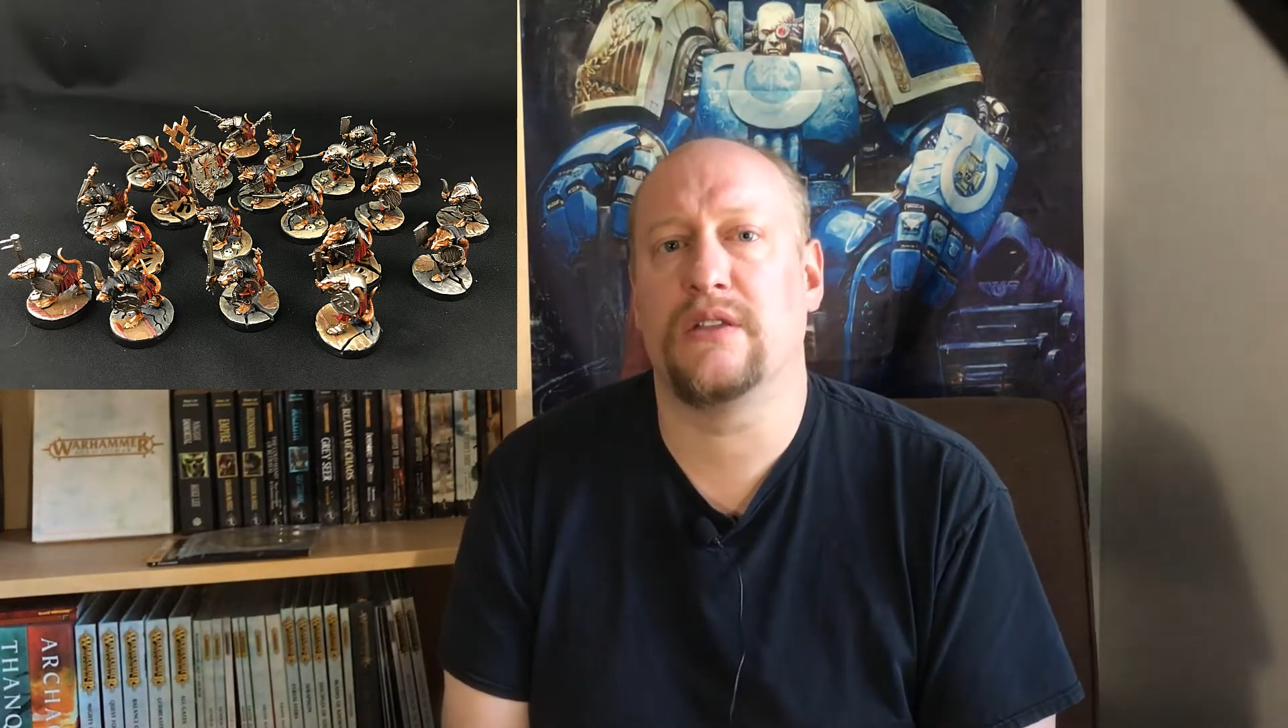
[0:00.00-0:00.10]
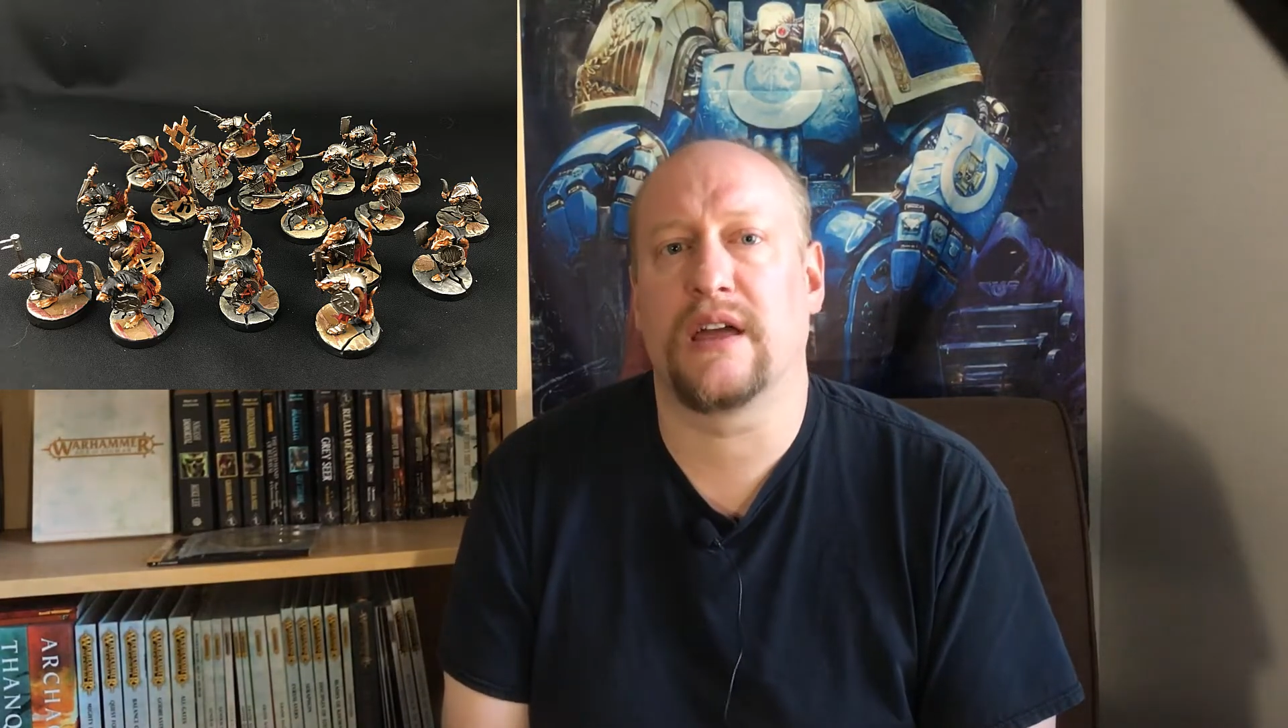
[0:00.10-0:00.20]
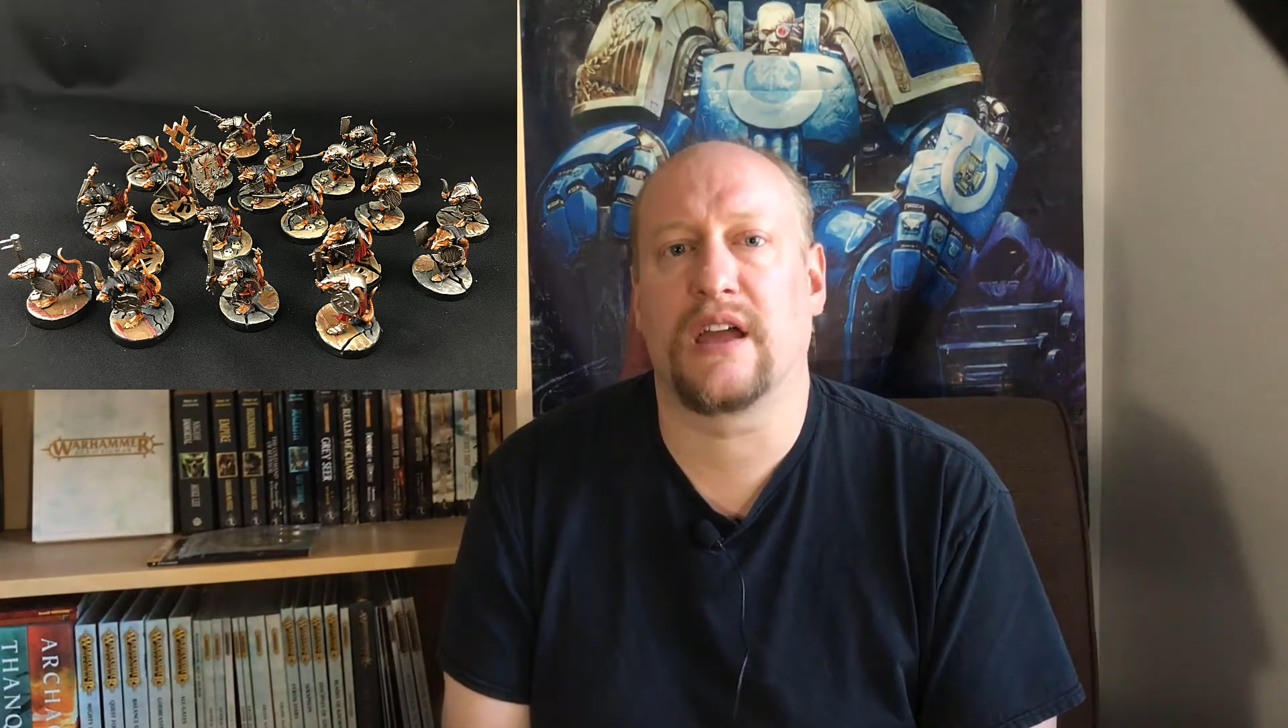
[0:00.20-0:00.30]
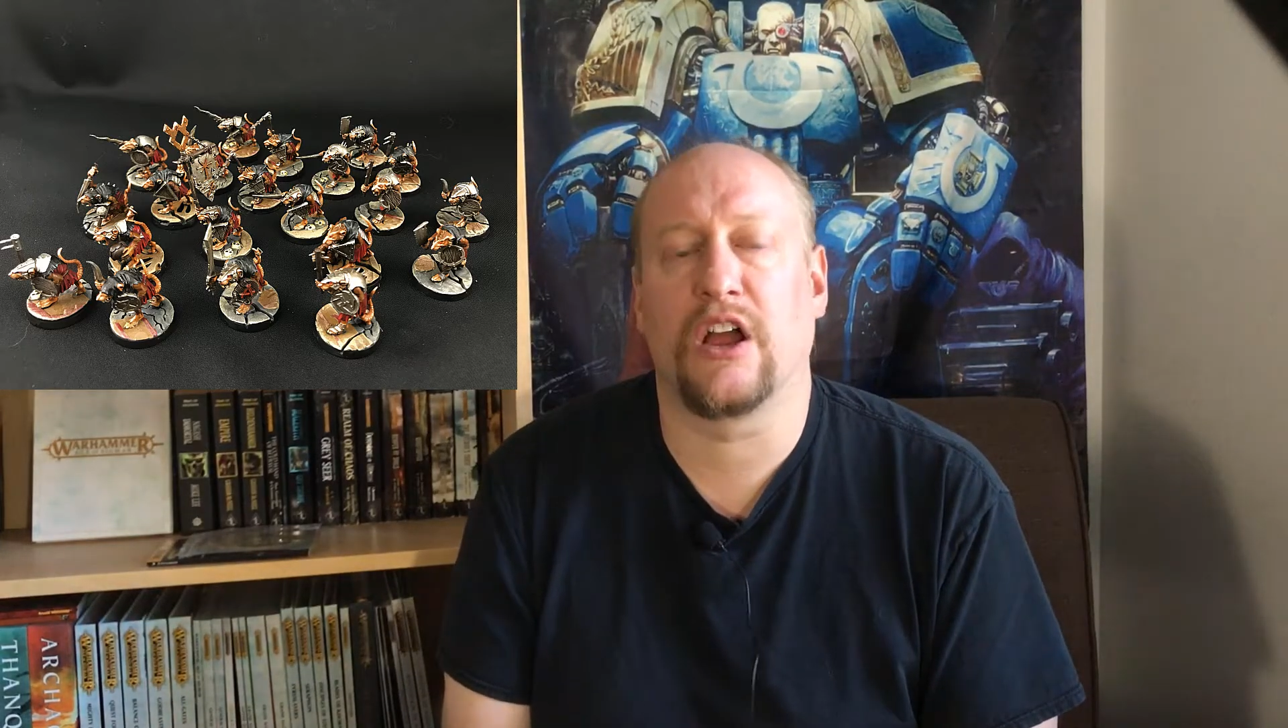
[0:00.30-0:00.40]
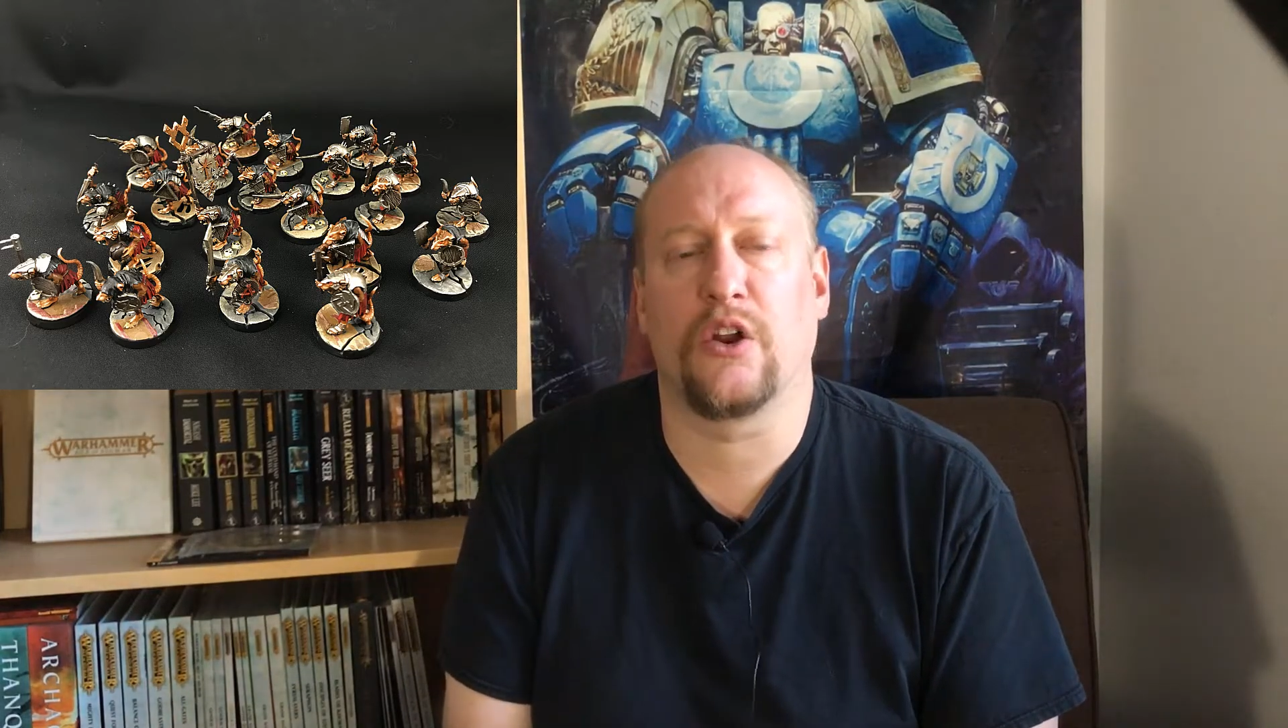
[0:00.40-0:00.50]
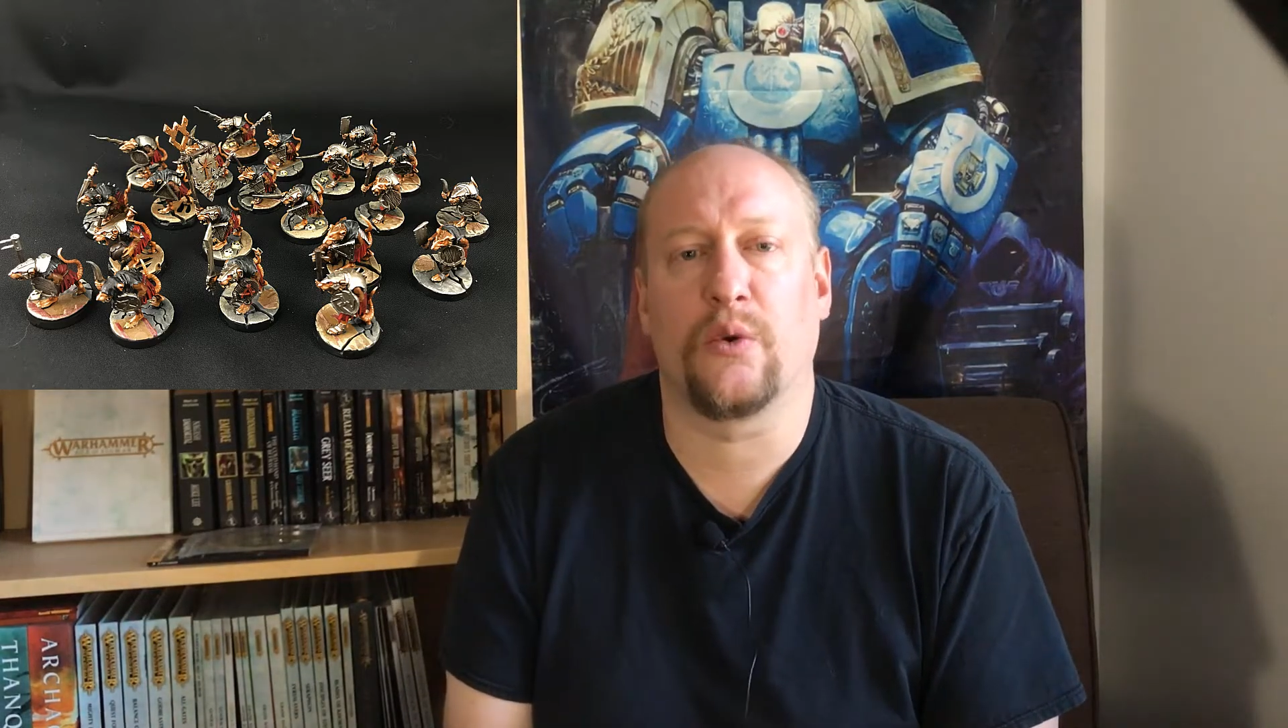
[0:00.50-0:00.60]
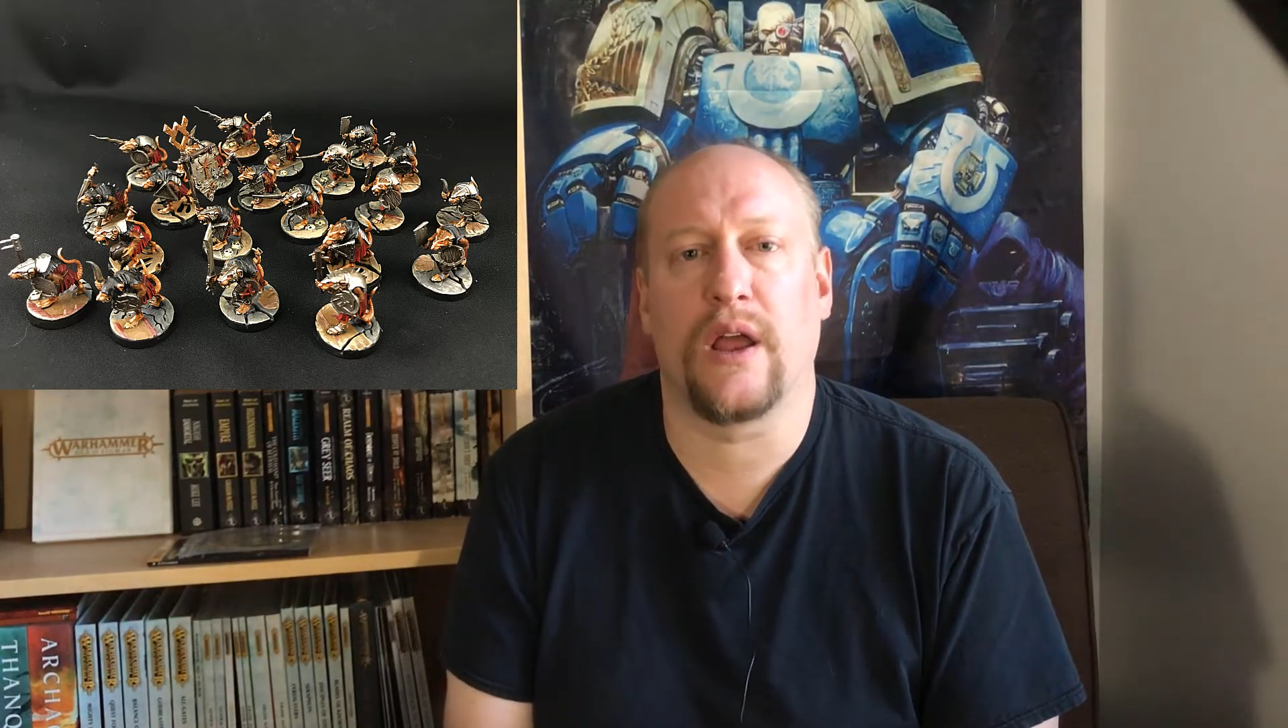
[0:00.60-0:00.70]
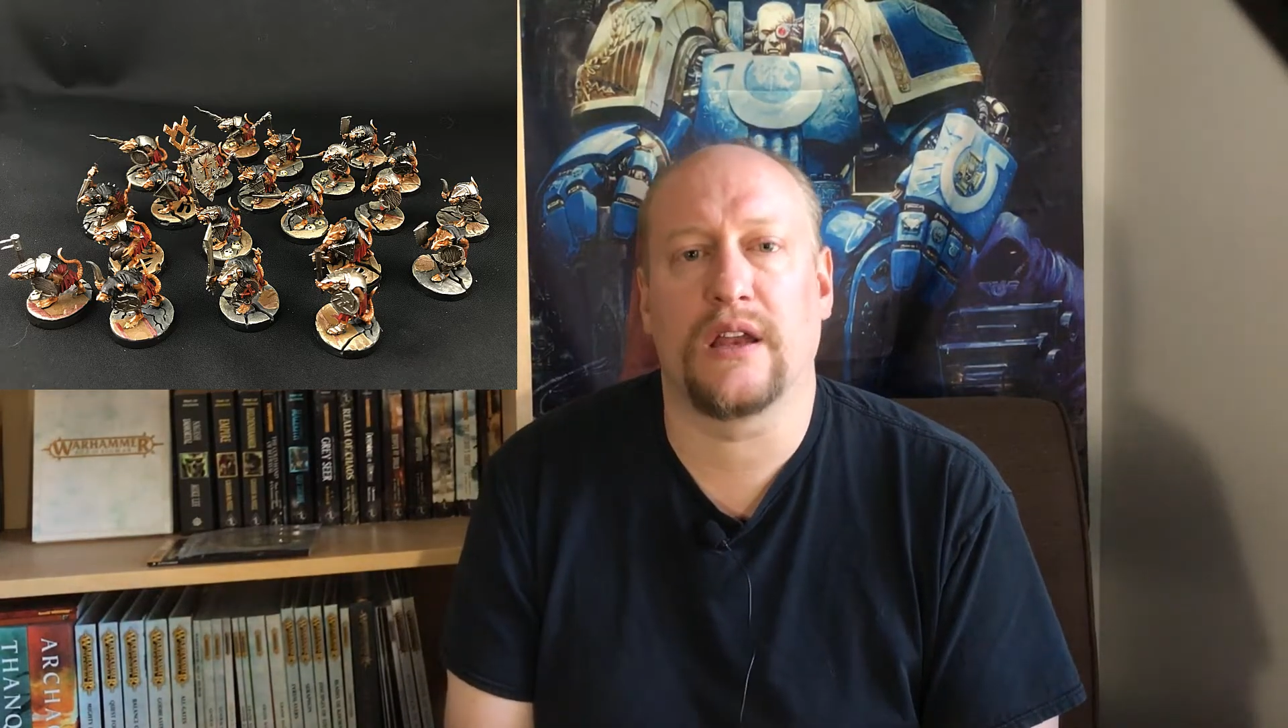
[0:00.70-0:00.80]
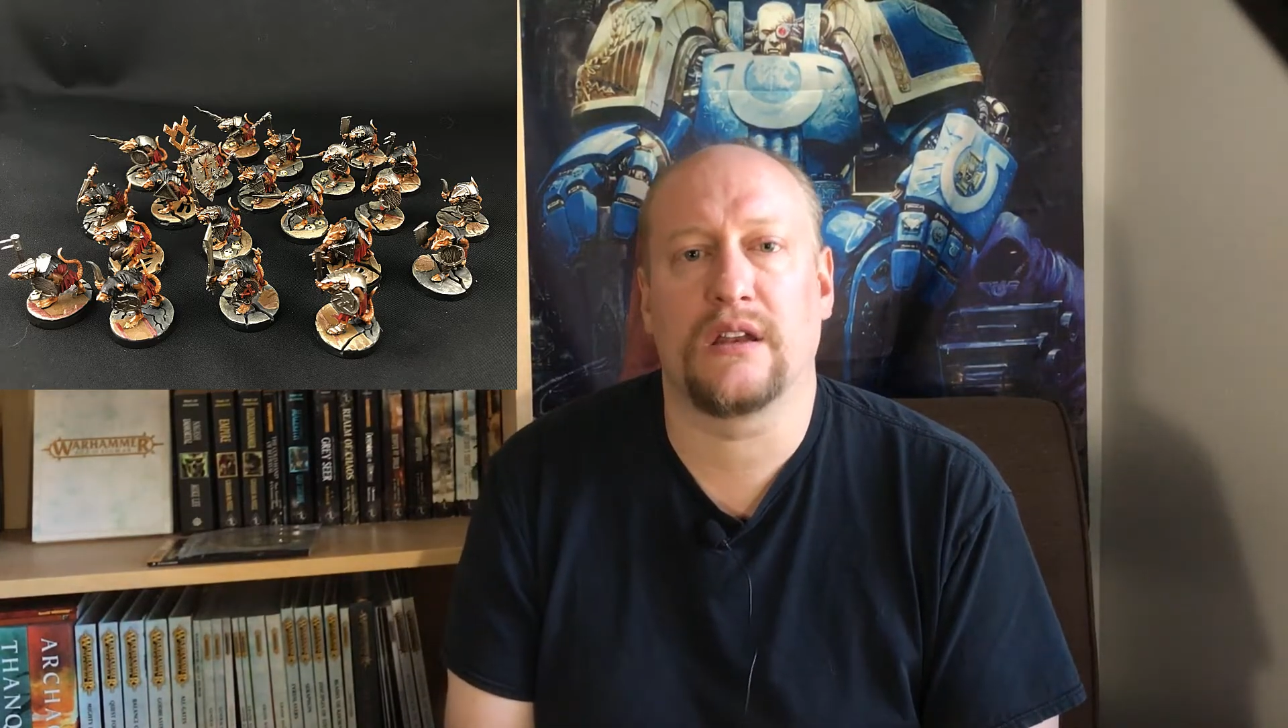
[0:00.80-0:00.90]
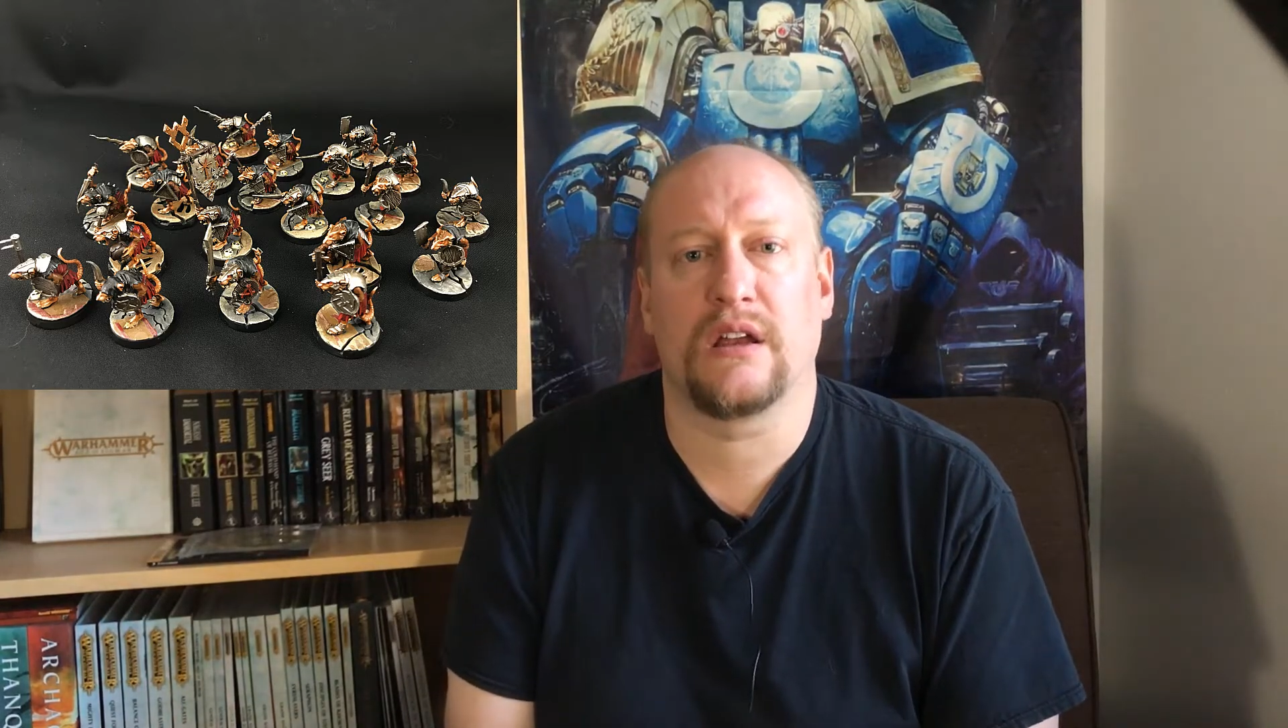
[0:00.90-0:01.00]
that can
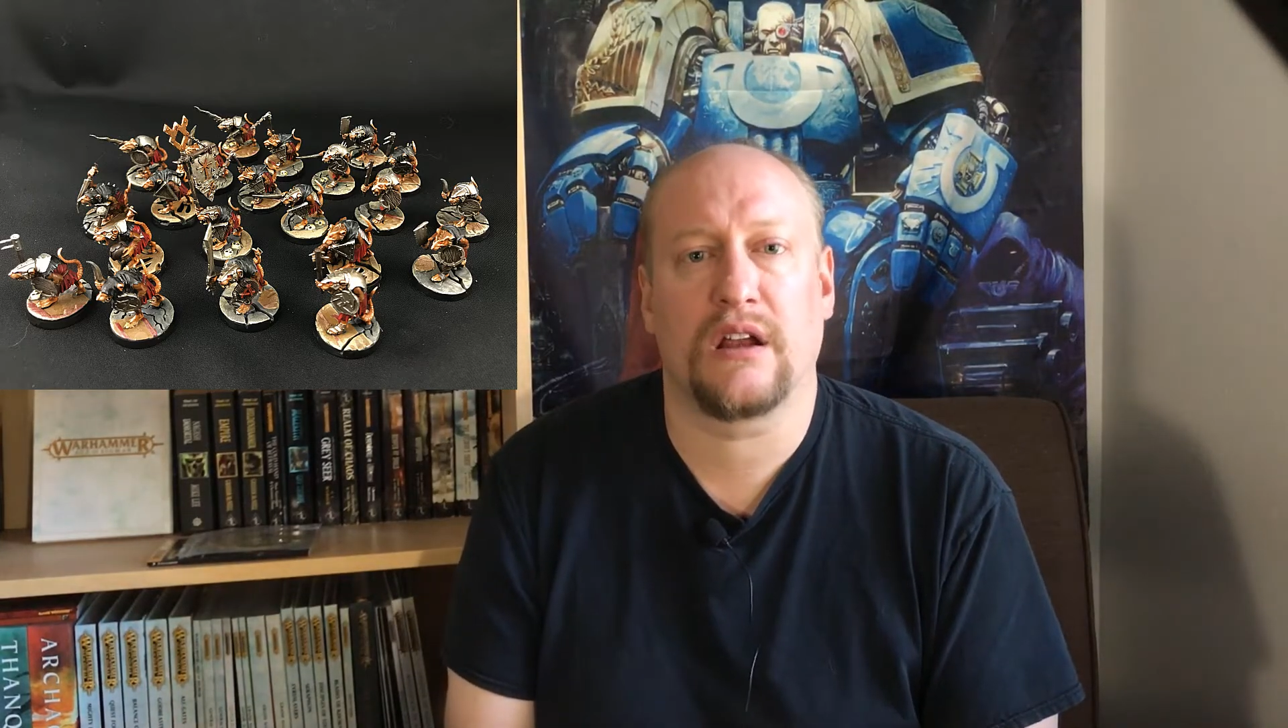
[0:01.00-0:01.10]
grant